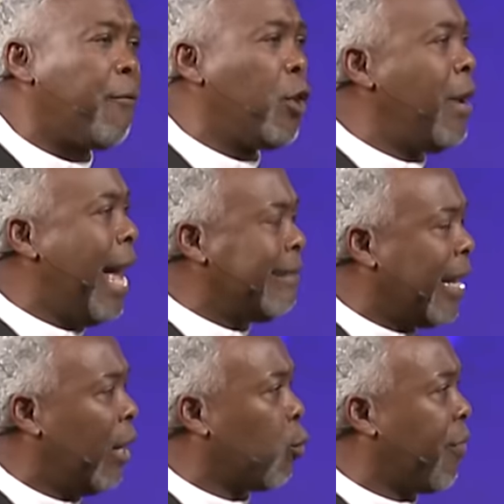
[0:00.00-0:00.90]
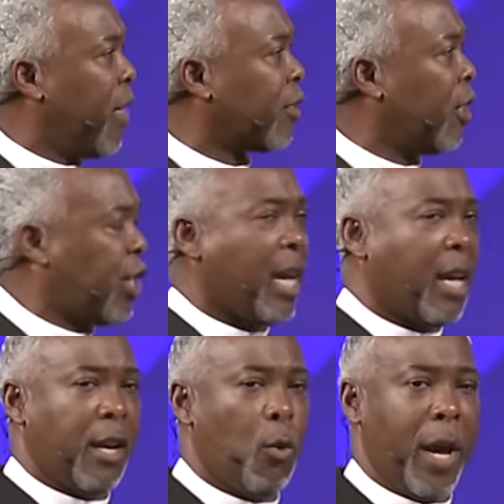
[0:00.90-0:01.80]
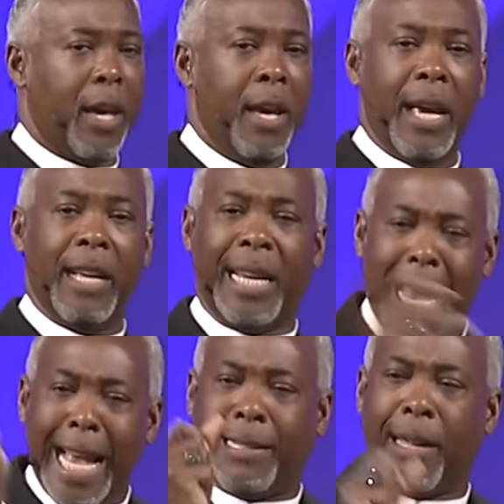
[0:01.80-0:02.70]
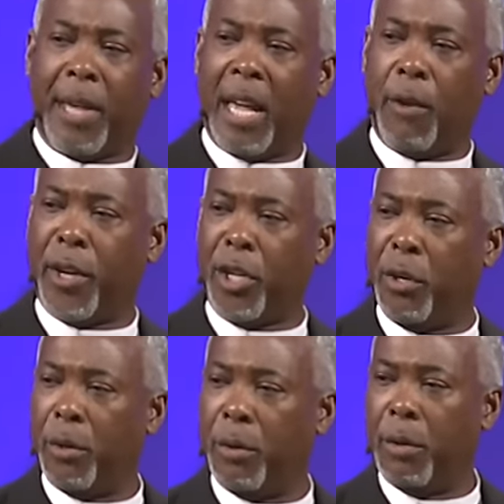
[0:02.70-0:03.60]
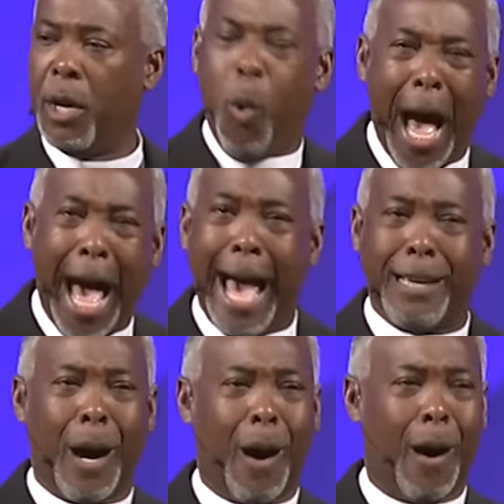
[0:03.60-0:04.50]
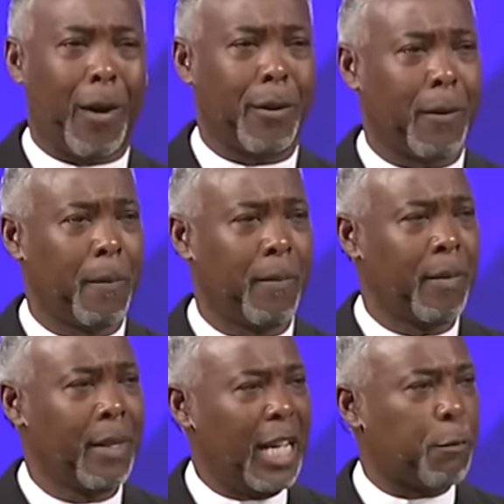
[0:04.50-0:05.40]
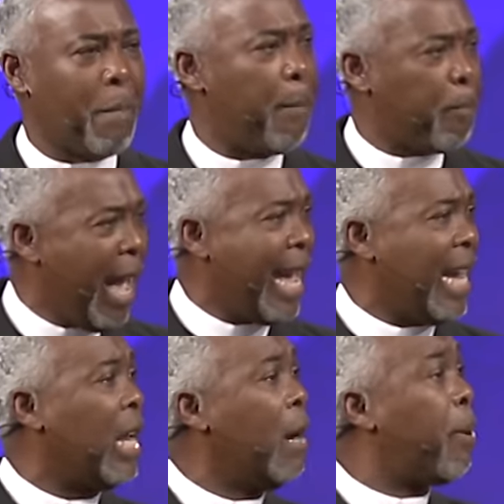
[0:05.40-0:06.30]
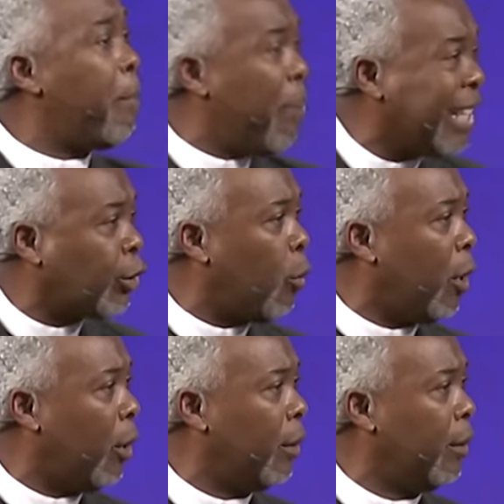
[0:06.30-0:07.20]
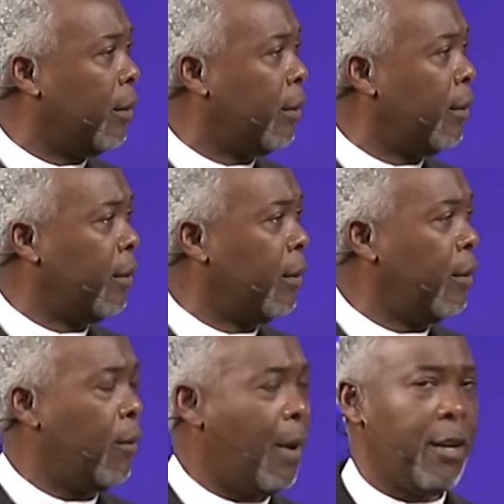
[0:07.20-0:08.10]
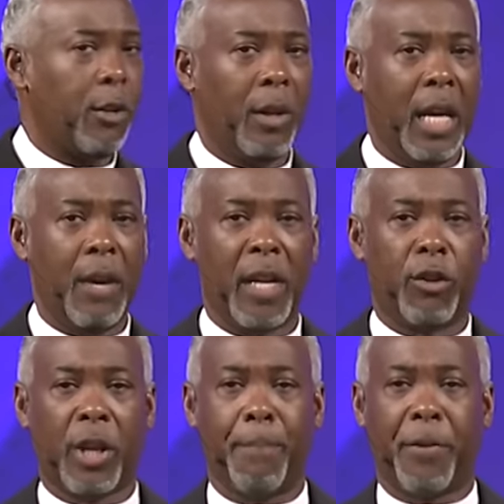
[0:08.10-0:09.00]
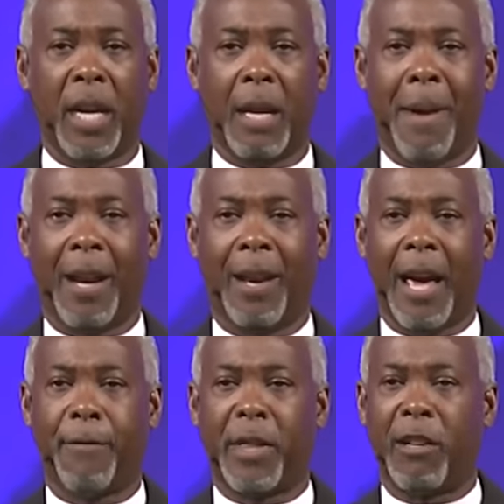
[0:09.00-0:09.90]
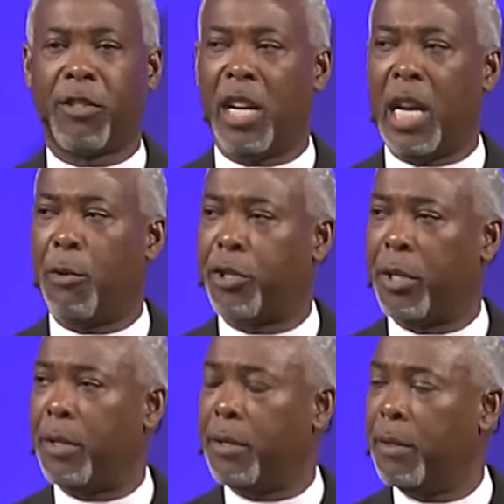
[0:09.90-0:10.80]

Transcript: you not dealt with this and taken it away? It's an easy thing for you. Why, God? Is my pain perpetual? Why are you leaving something in my life that is an irritant?